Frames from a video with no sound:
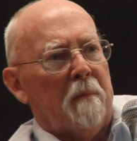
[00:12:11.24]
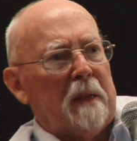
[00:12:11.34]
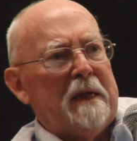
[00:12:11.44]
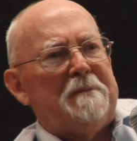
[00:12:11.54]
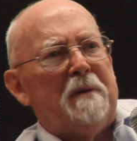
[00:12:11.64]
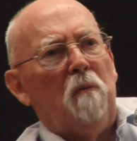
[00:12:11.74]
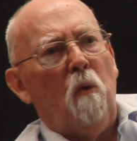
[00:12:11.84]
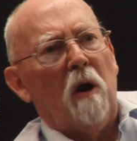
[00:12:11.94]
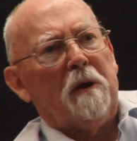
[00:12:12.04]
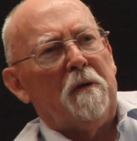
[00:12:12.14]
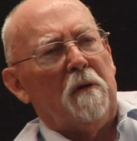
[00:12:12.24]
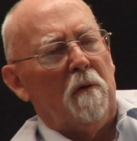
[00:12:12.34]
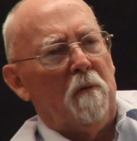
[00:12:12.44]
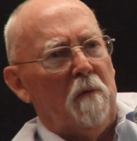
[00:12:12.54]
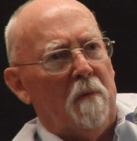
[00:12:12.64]
policeman walked into
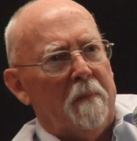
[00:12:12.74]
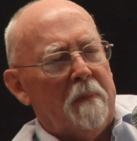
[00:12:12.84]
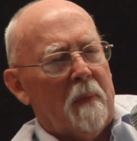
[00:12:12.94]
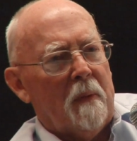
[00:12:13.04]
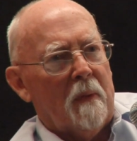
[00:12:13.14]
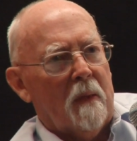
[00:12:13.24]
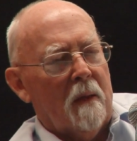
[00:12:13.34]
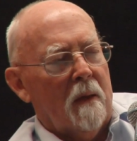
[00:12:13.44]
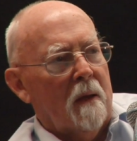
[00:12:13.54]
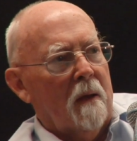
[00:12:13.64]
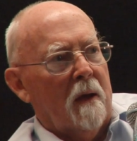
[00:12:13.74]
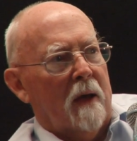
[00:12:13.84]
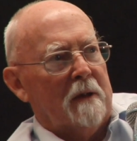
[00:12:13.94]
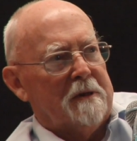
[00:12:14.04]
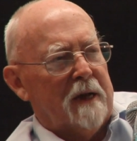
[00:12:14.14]
the room
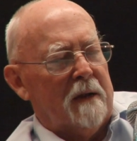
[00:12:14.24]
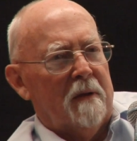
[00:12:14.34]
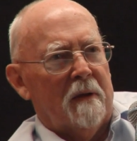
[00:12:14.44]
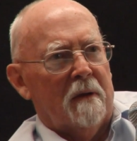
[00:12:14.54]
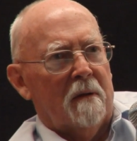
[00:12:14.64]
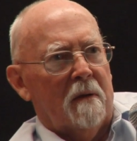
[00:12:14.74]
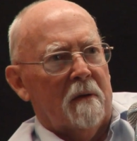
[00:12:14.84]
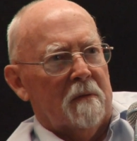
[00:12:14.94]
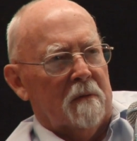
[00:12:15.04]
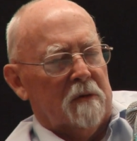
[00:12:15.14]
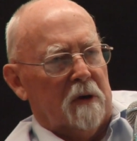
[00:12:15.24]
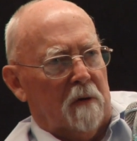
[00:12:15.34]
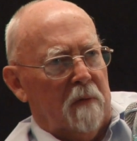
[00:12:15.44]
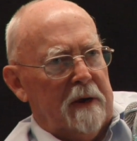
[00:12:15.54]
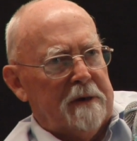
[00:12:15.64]
and said,
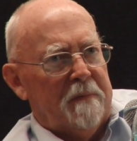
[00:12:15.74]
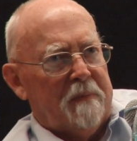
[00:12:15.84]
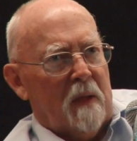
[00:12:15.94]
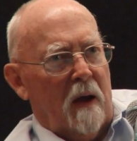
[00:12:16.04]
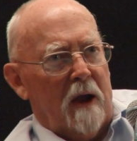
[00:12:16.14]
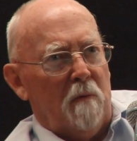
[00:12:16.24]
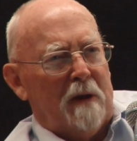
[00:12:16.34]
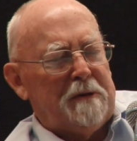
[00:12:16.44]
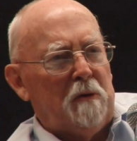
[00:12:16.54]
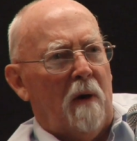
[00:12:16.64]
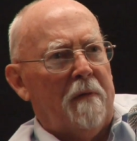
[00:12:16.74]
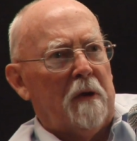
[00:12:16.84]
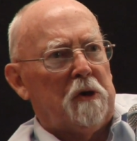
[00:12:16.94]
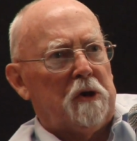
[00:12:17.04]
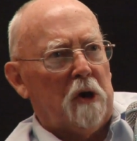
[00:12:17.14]
Degrees, I arrest you on
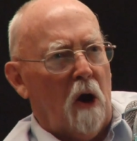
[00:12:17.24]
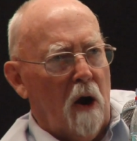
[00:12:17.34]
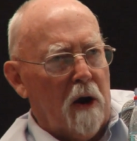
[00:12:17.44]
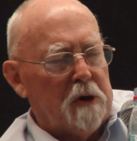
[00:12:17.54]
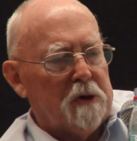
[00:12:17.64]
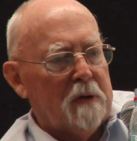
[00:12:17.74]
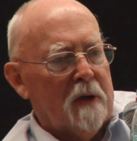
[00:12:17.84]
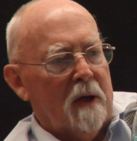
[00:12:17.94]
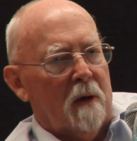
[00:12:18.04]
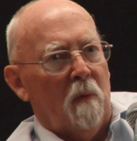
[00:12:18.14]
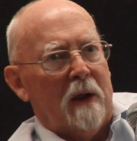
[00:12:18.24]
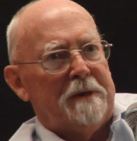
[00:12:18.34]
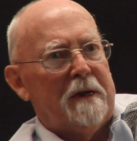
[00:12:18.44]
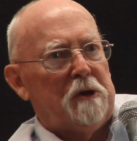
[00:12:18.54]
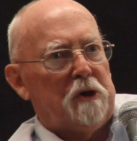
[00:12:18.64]
the charge. When he
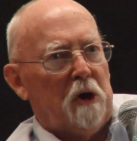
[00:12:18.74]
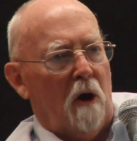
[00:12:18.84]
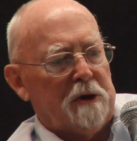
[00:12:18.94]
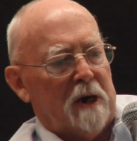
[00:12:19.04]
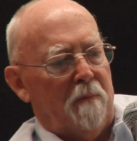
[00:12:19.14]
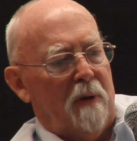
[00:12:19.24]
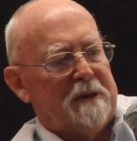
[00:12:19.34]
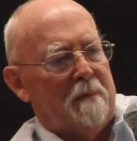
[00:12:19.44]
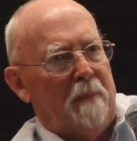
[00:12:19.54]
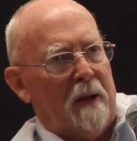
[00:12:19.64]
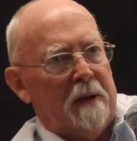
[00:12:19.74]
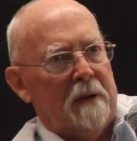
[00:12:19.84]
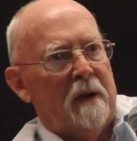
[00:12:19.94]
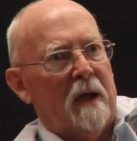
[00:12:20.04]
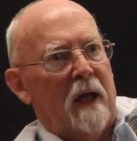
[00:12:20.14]
said charge, I pressed a
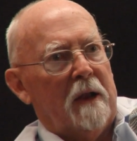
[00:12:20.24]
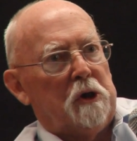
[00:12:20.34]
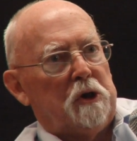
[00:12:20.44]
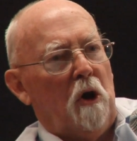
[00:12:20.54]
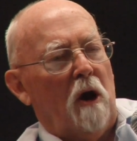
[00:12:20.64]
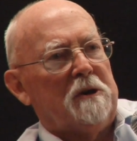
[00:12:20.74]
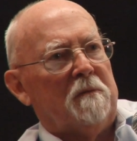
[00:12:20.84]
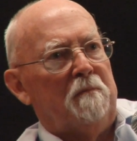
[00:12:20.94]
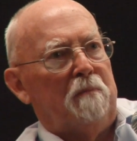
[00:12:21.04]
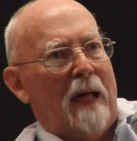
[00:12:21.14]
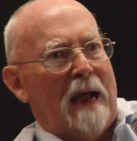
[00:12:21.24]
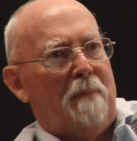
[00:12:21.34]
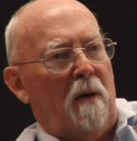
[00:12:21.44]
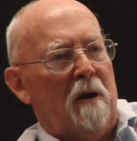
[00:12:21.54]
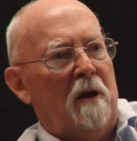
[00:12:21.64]
button, and a charge of
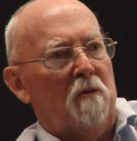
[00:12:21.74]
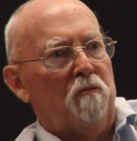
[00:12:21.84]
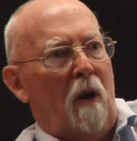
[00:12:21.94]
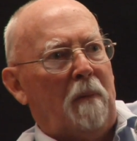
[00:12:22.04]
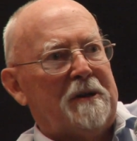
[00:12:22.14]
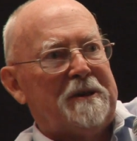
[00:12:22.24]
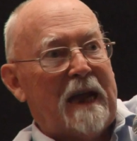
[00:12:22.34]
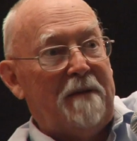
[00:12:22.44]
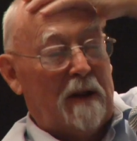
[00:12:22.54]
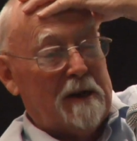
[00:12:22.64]
black powder dropped a safe